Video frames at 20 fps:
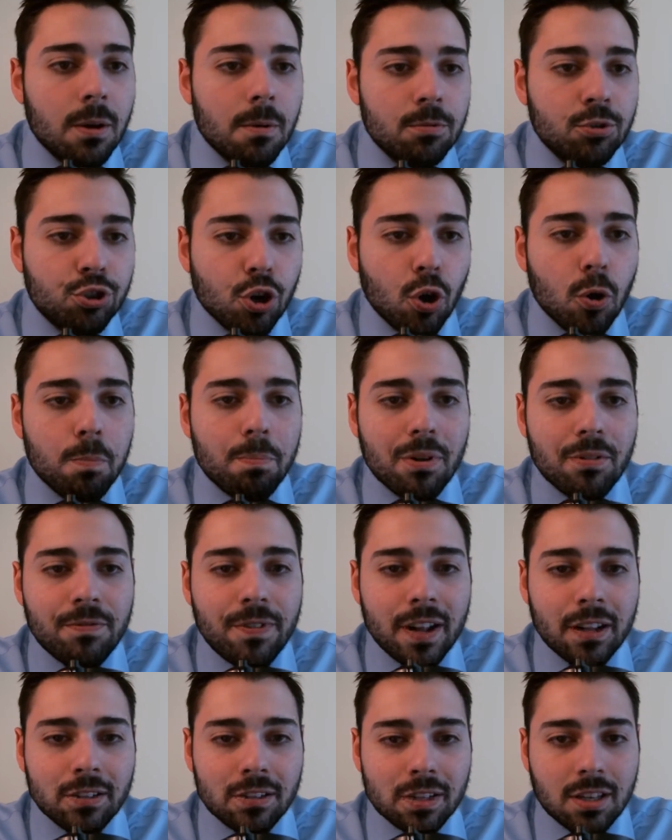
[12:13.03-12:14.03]
Joe
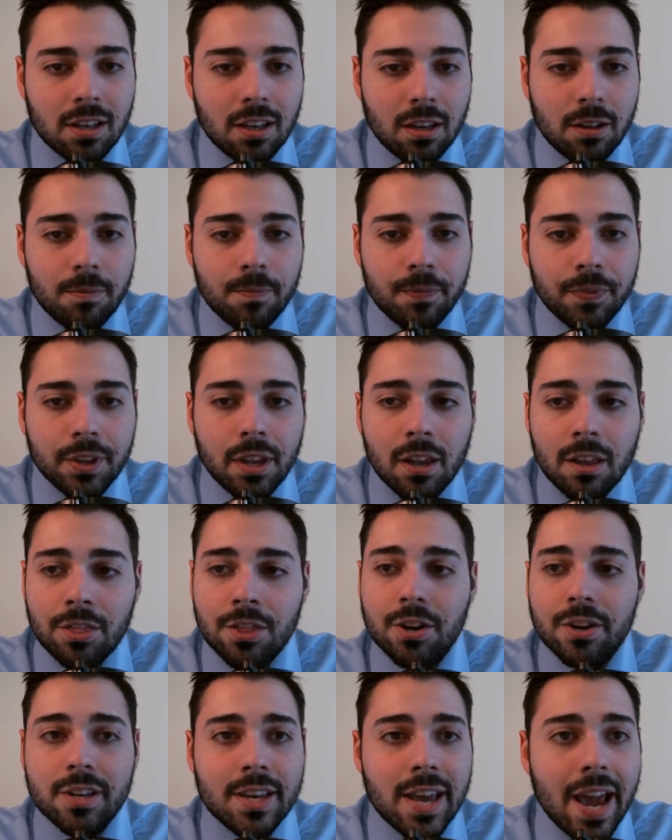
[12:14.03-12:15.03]
Pavelski,
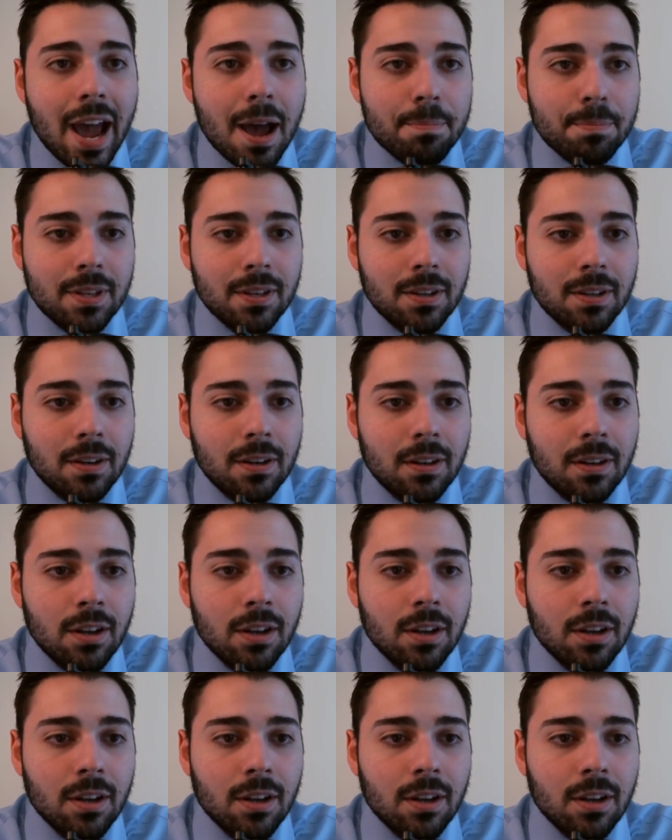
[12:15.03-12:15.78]
their captain,